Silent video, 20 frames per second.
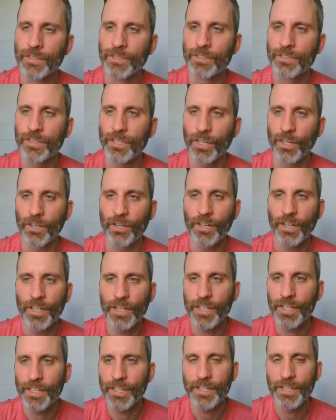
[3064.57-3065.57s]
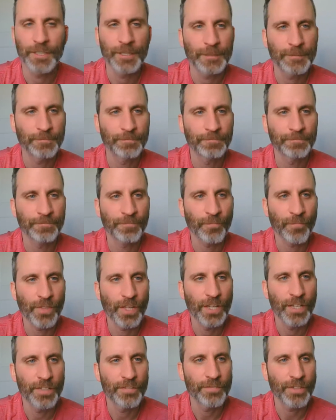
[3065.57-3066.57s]
So
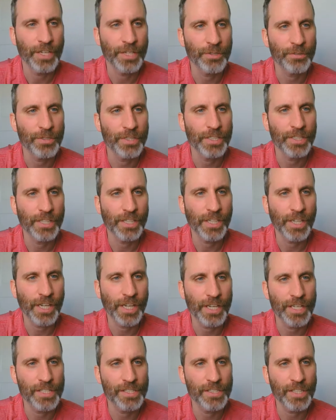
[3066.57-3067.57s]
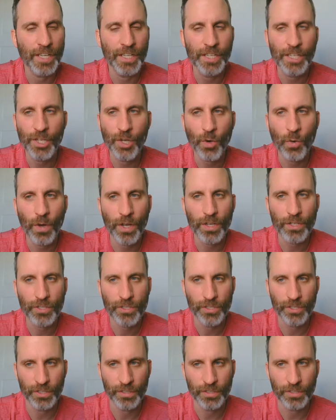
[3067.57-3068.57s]
if anyone has any
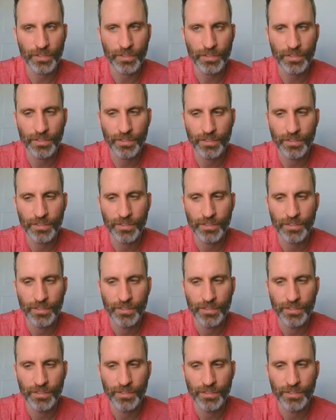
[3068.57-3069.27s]
questions,